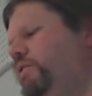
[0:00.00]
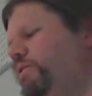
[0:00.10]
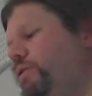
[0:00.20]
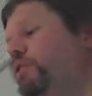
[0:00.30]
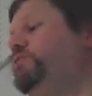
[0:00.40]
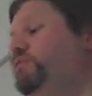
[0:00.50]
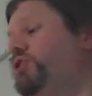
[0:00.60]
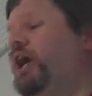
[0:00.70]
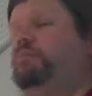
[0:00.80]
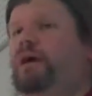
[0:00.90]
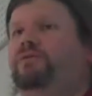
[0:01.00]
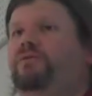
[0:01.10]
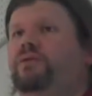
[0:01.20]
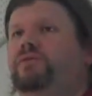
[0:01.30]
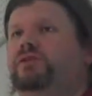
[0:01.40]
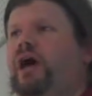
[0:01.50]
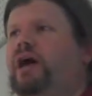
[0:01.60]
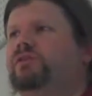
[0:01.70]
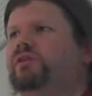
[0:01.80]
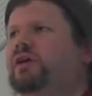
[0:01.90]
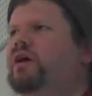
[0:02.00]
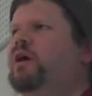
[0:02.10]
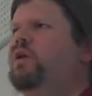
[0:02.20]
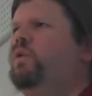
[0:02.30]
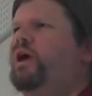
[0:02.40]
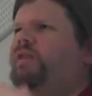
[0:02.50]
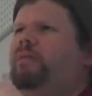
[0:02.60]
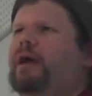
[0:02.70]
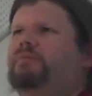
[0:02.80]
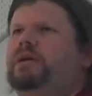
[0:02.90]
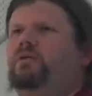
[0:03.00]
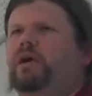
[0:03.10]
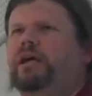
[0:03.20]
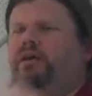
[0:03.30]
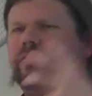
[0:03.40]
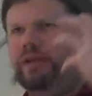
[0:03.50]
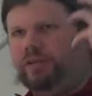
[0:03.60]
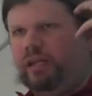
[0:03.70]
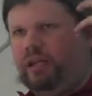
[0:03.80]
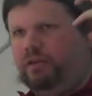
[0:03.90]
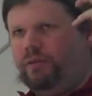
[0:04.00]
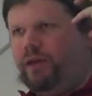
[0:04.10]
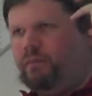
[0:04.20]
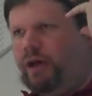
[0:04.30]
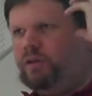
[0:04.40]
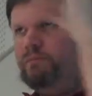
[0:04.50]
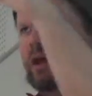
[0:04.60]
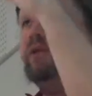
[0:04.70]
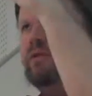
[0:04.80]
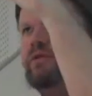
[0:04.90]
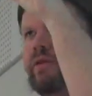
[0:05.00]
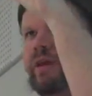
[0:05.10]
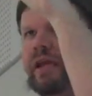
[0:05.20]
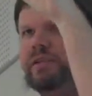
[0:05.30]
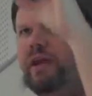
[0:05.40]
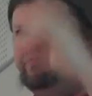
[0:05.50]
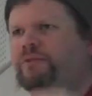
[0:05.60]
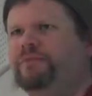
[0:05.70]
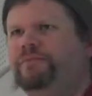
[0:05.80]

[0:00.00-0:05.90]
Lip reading: with a giant metaphor of this ox, where they might be and what kind of things they need to think about to break through to the next level.